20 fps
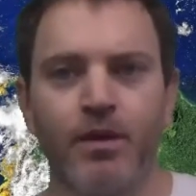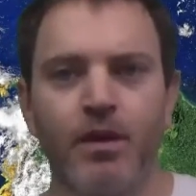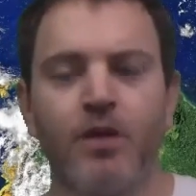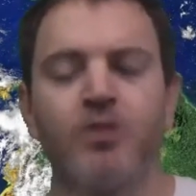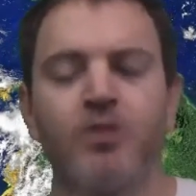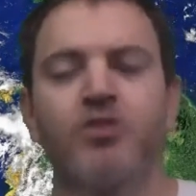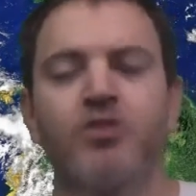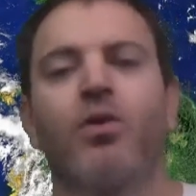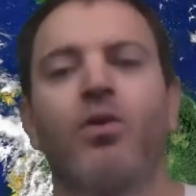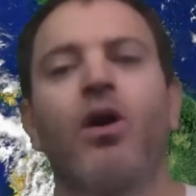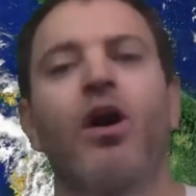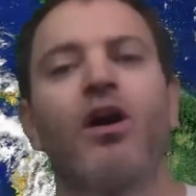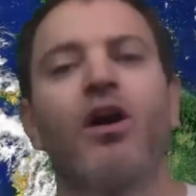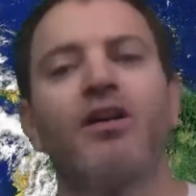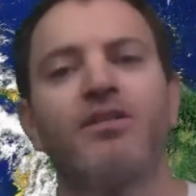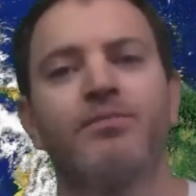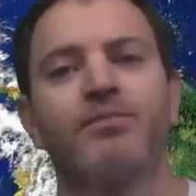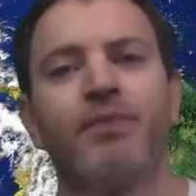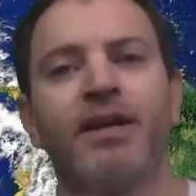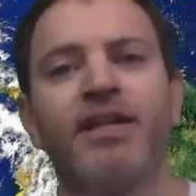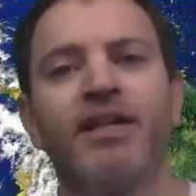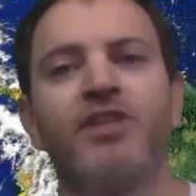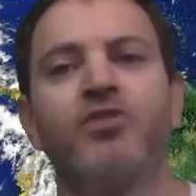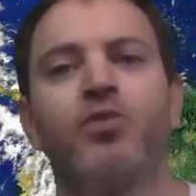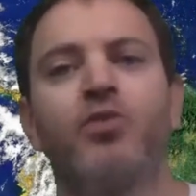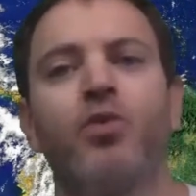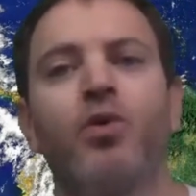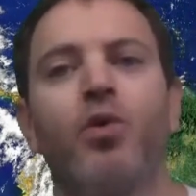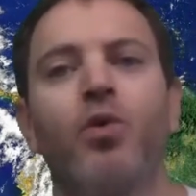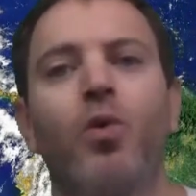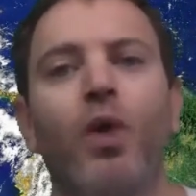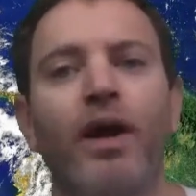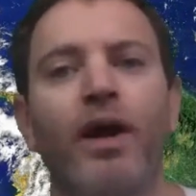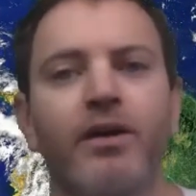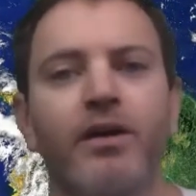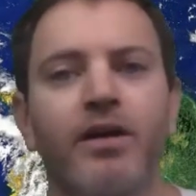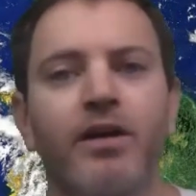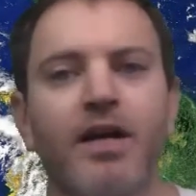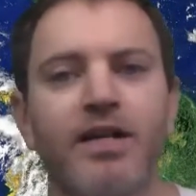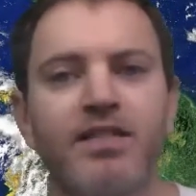So it costs money to
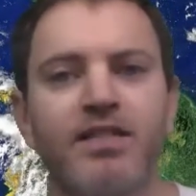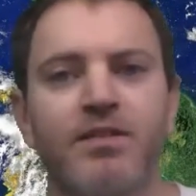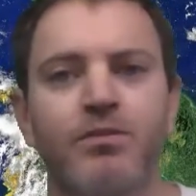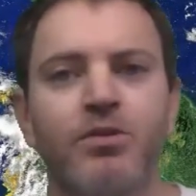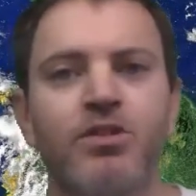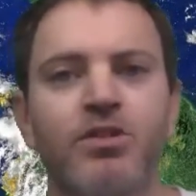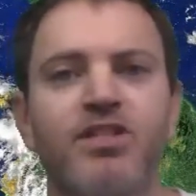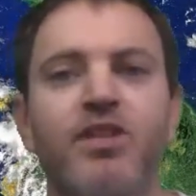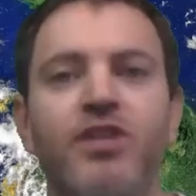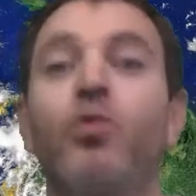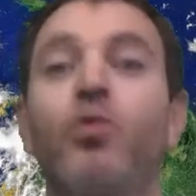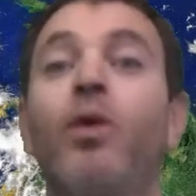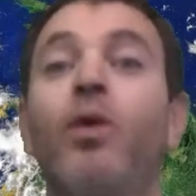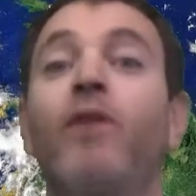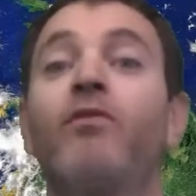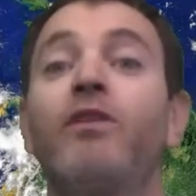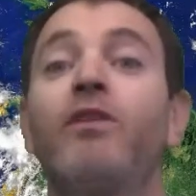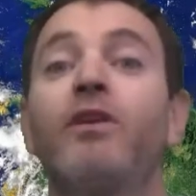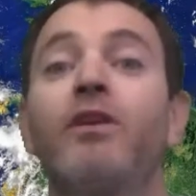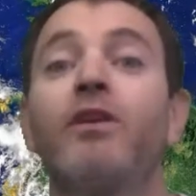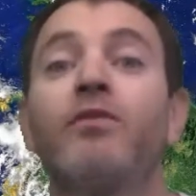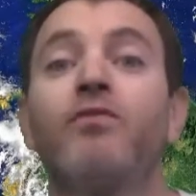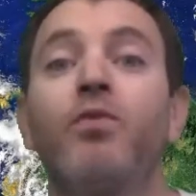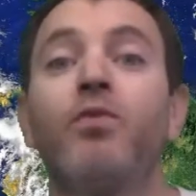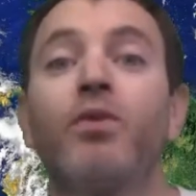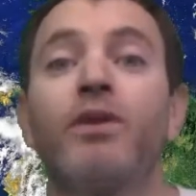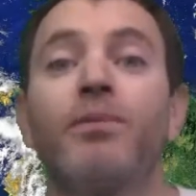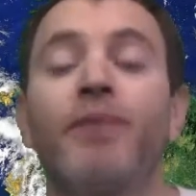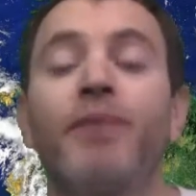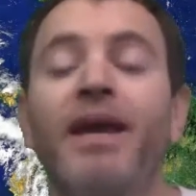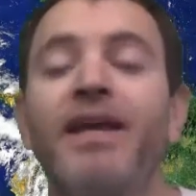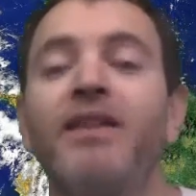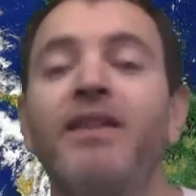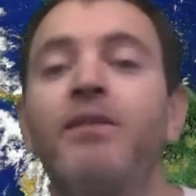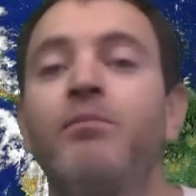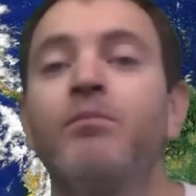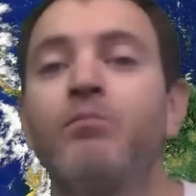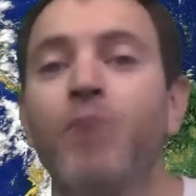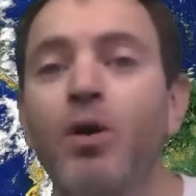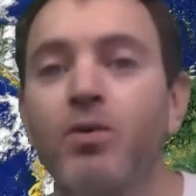acquire customers, and whoever can afford to pay the
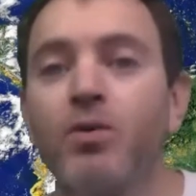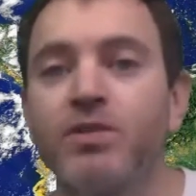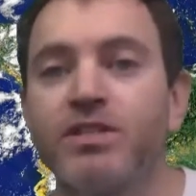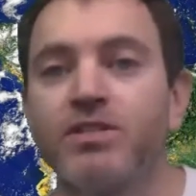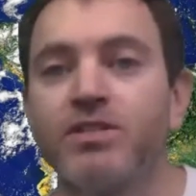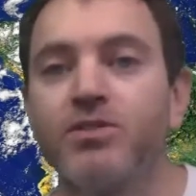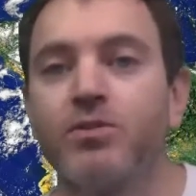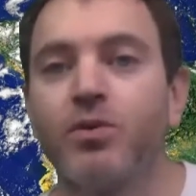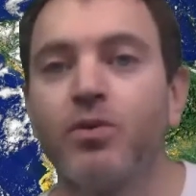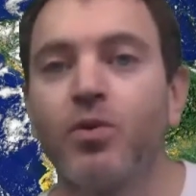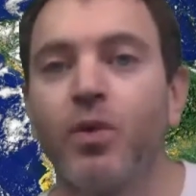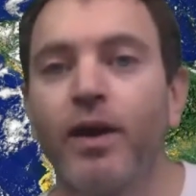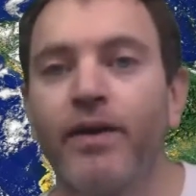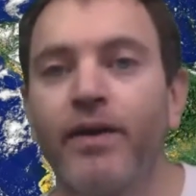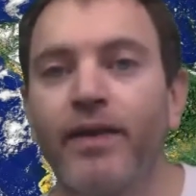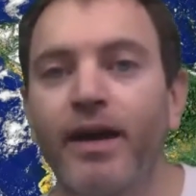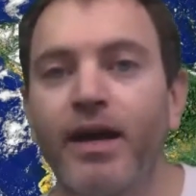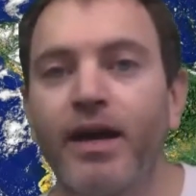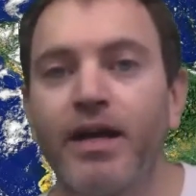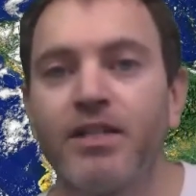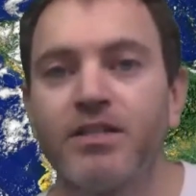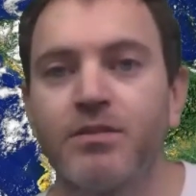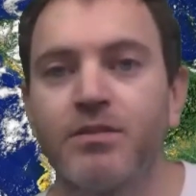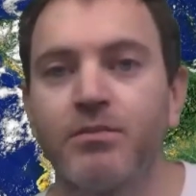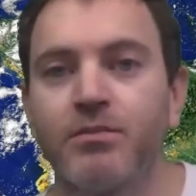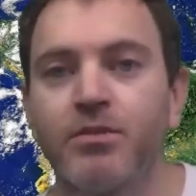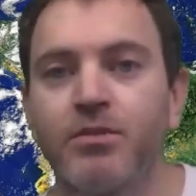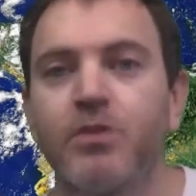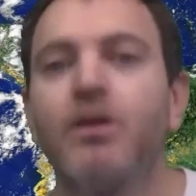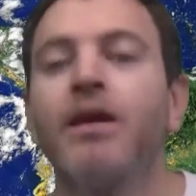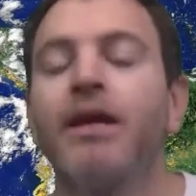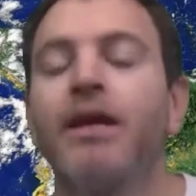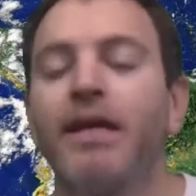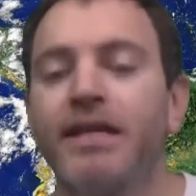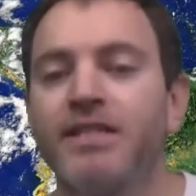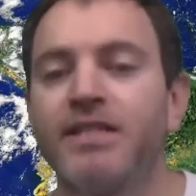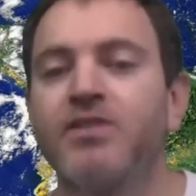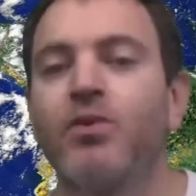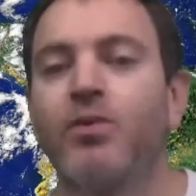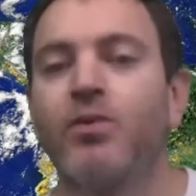most to acquire that customer
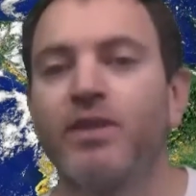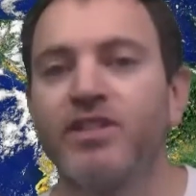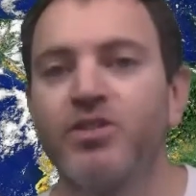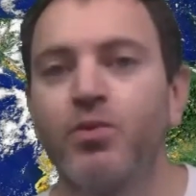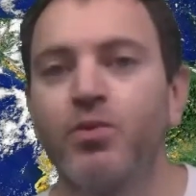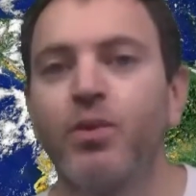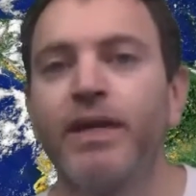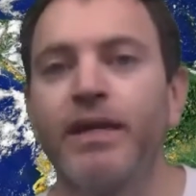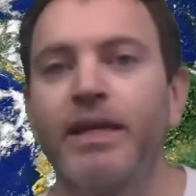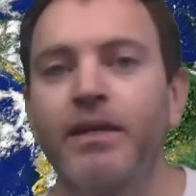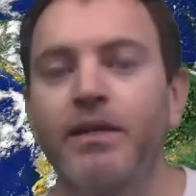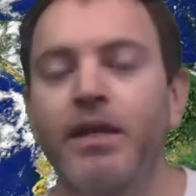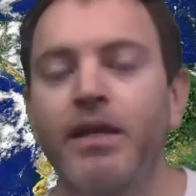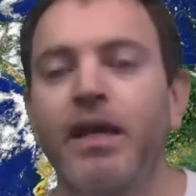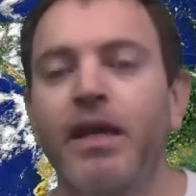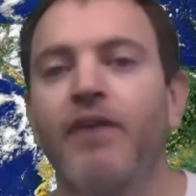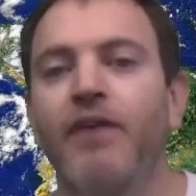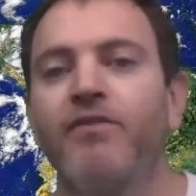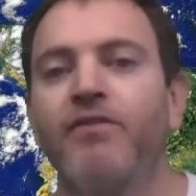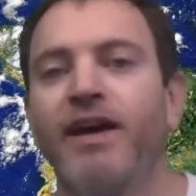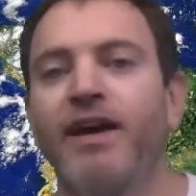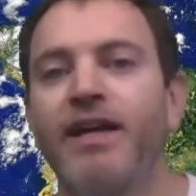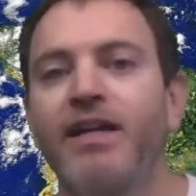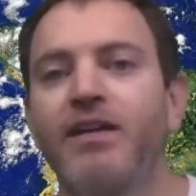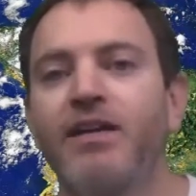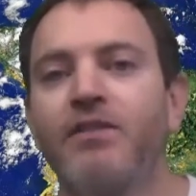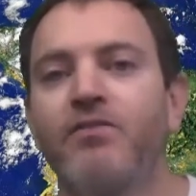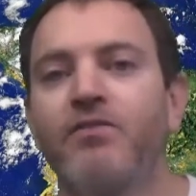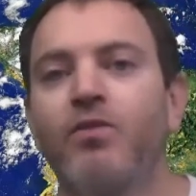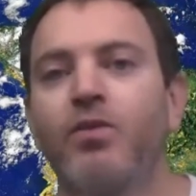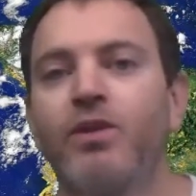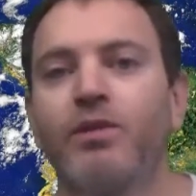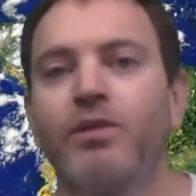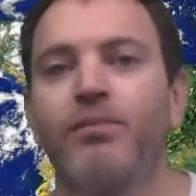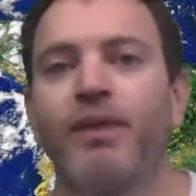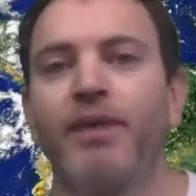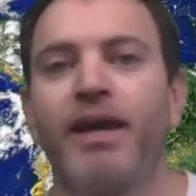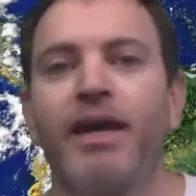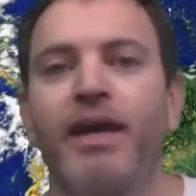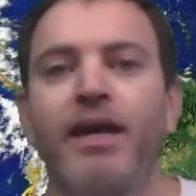is going to win. If I can afford to
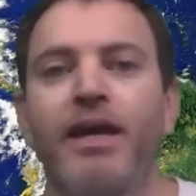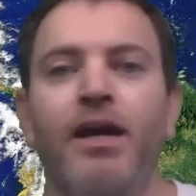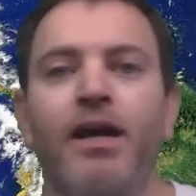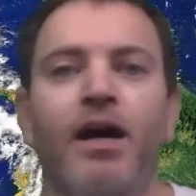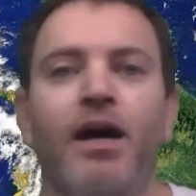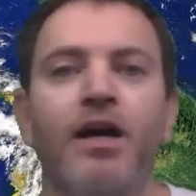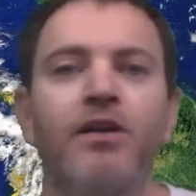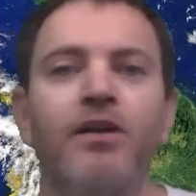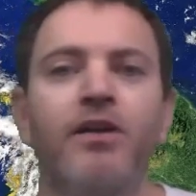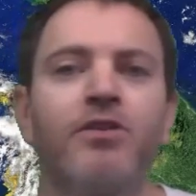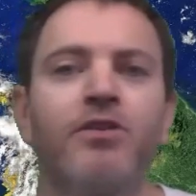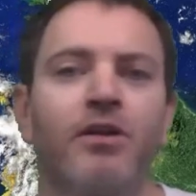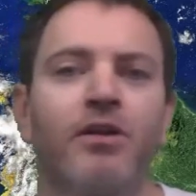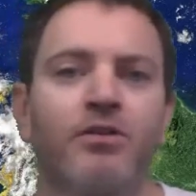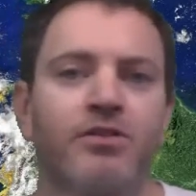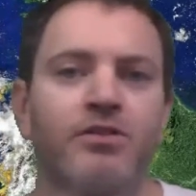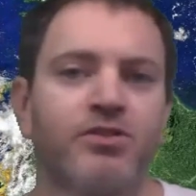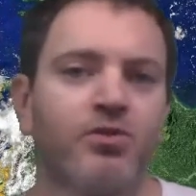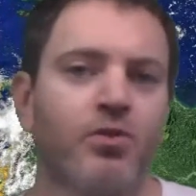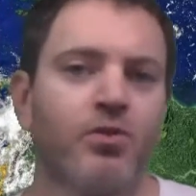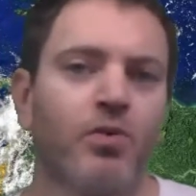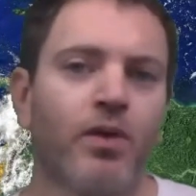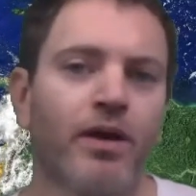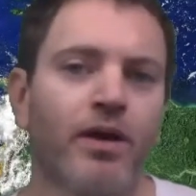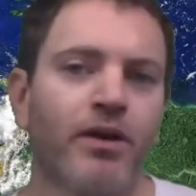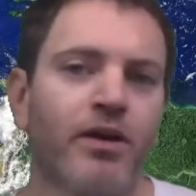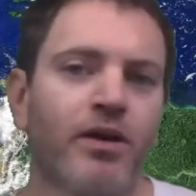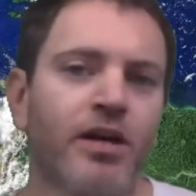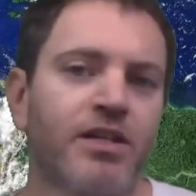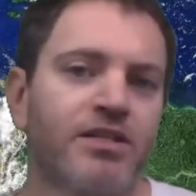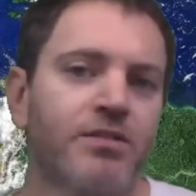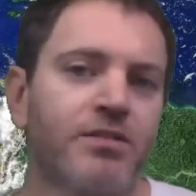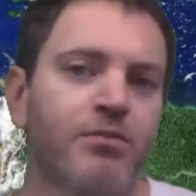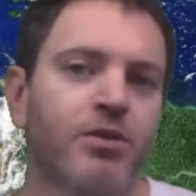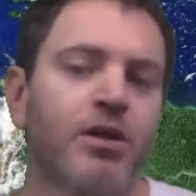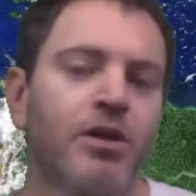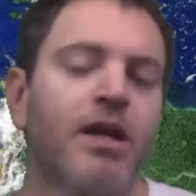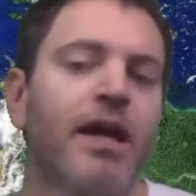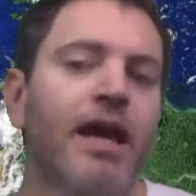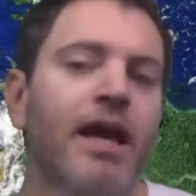pay $100 to acquire a
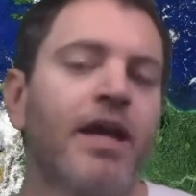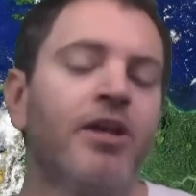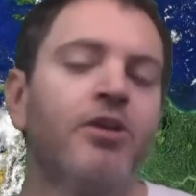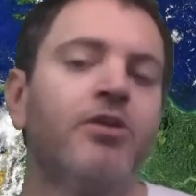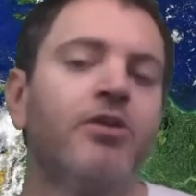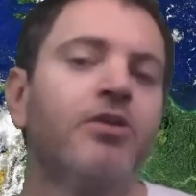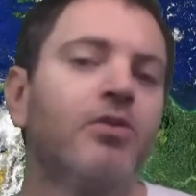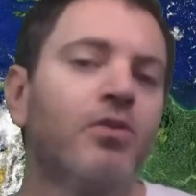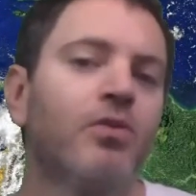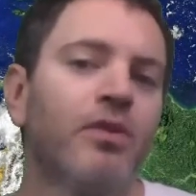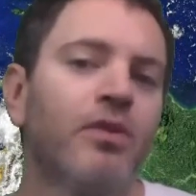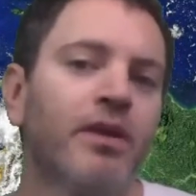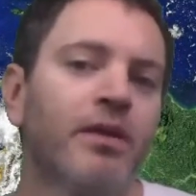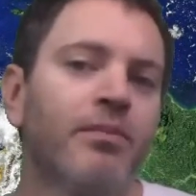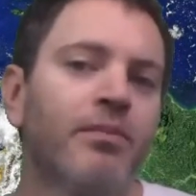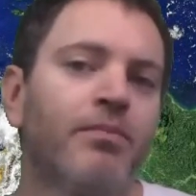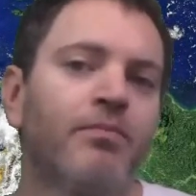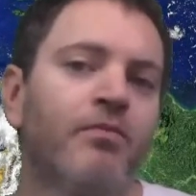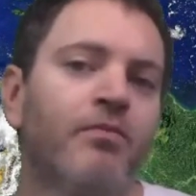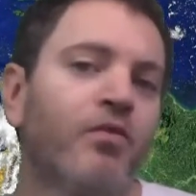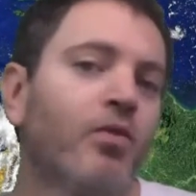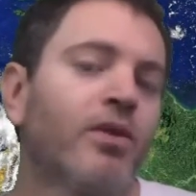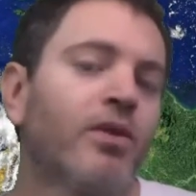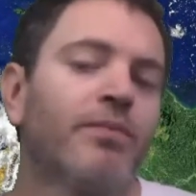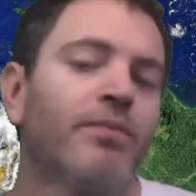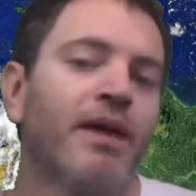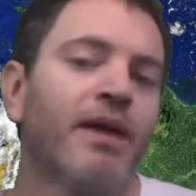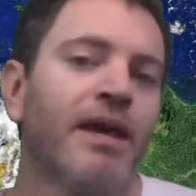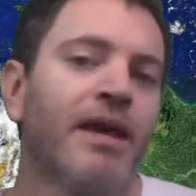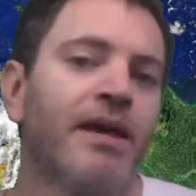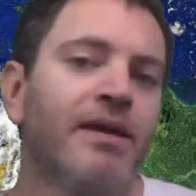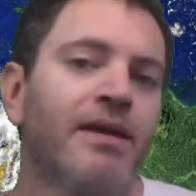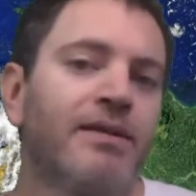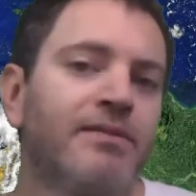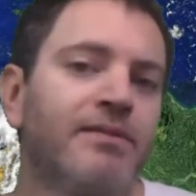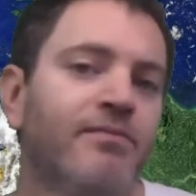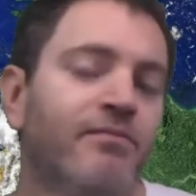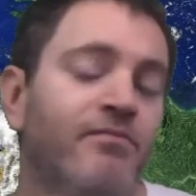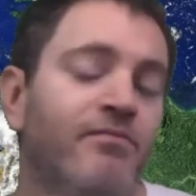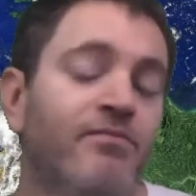customer and you can only afford to pay
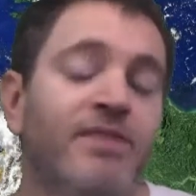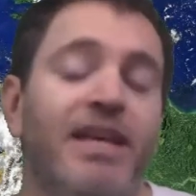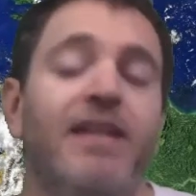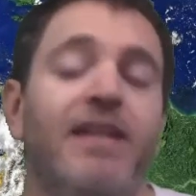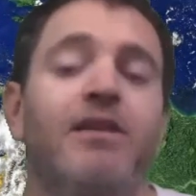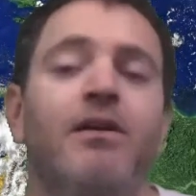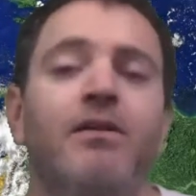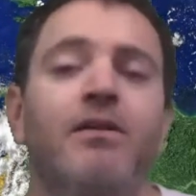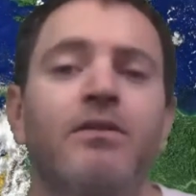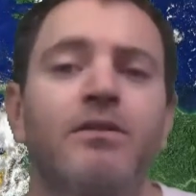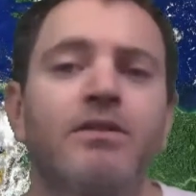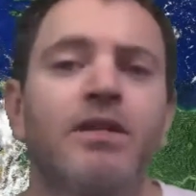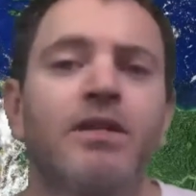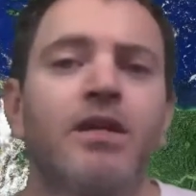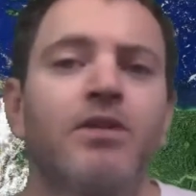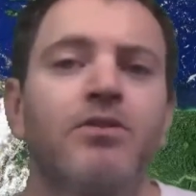$10